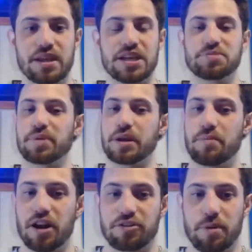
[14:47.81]
He's played
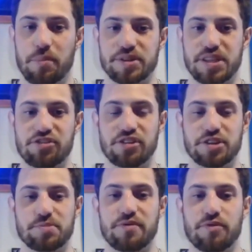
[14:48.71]
multiple positions
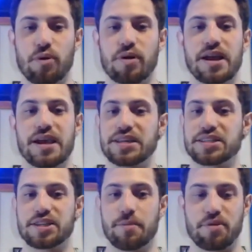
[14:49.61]
before. He's
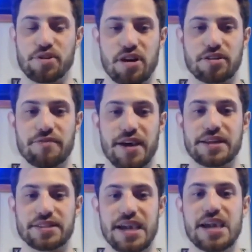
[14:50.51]
still productive at
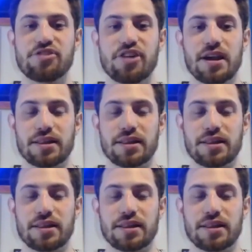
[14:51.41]
his age.